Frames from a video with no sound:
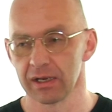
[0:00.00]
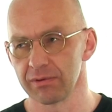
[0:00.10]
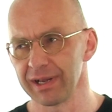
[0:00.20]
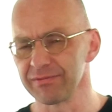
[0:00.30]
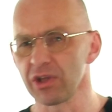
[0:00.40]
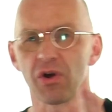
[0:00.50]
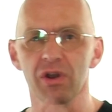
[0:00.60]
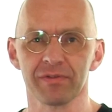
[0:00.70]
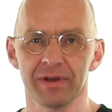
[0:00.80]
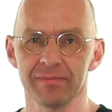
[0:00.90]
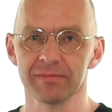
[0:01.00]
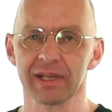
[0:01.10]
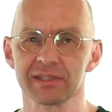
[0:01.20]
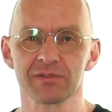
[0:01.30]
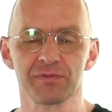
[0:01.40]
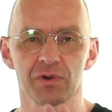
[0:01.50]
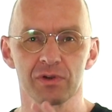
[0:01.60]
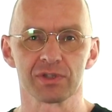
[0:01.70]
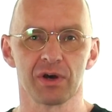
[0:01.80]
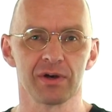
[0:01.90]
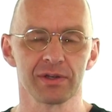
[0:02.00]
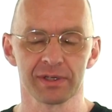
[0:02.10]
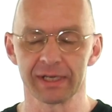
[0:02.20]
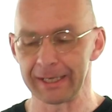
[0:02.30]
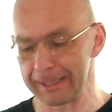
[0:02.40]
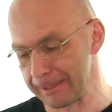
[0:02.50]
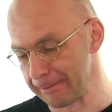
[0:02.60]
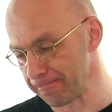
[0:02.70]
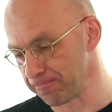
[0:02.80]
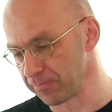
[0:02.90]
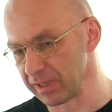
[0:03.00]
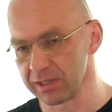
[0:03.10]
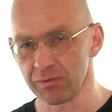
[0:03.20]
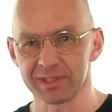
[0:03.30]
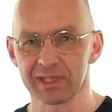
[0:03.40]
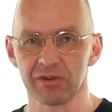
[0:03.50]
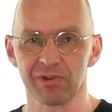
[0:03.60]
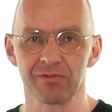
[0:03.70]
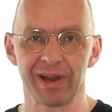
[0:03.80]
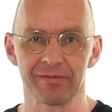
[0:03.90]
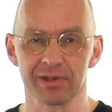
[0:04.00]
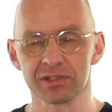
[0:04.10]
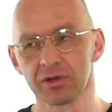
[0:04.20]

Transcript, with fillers: Well, not all of them. Let's just focus on um, the ones that are really relevant.